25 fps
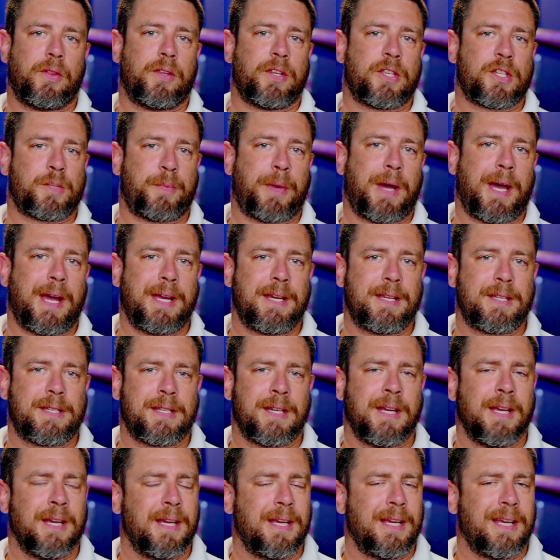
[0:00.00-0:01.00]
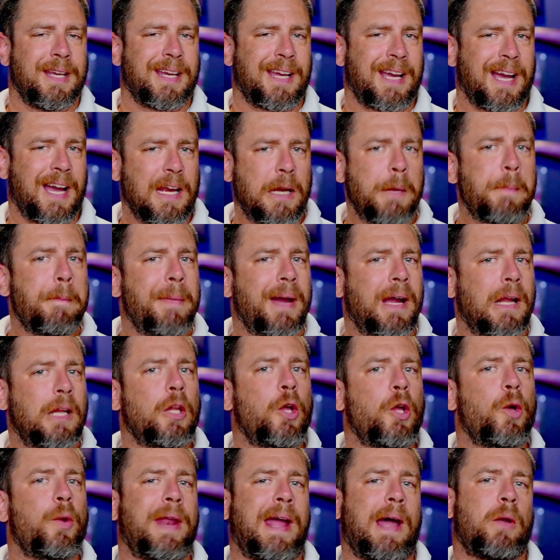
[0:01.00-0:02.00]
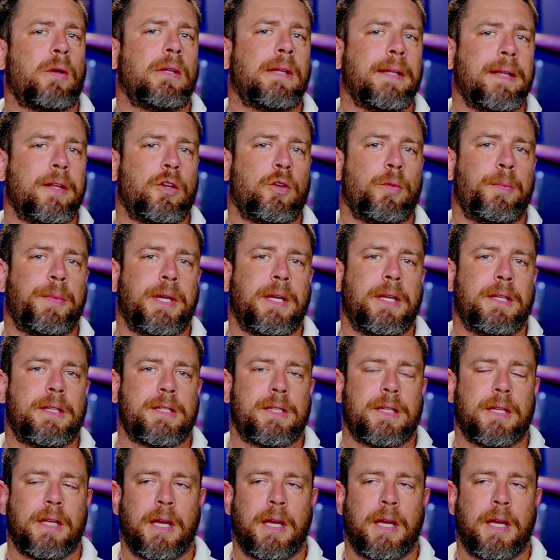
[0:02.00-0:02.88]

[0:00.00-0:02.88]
The spice kind of mellowed out a little bit.